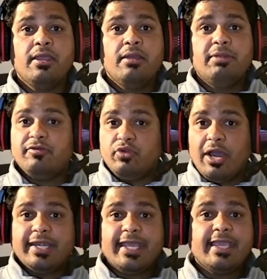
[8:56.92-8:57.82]
But if you
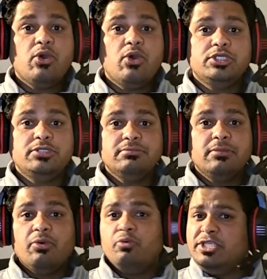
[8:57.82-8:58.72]
are taking coaching,
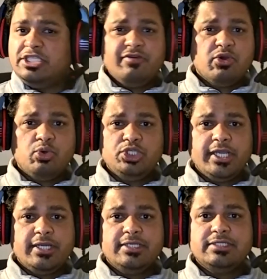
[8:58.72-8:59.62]
whichever coaching
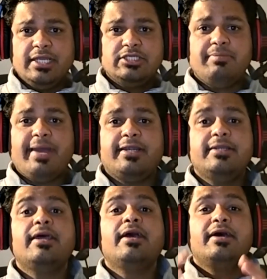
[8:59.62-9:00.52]
it is, doesn't matter.
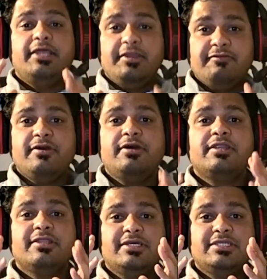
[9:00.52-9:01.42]
Refer
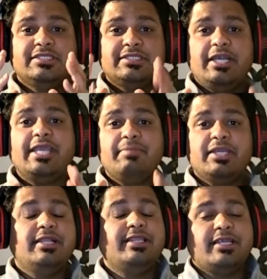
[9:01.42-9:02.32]
the study
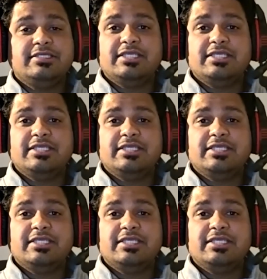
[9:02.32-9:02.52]
material that is